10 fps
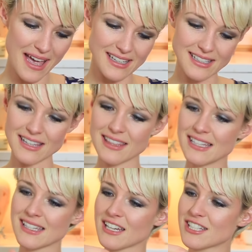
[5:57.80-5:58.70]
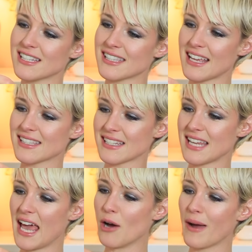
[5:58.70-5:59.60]
and this actually says
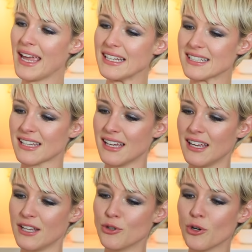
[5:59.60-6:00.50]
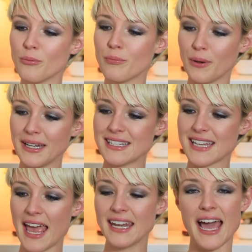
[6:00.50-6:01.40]
tare weight,
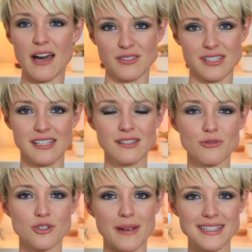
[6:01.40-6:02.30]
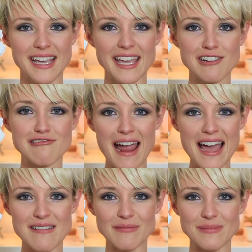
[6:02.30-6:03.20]
0.10 ounces or 28
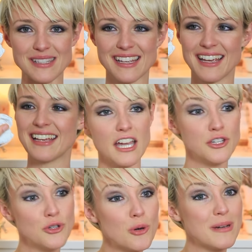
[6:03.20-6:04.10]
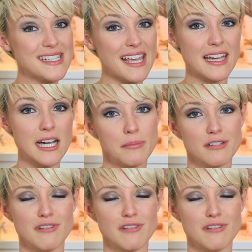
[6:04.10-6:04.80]
grams. I normally take a couple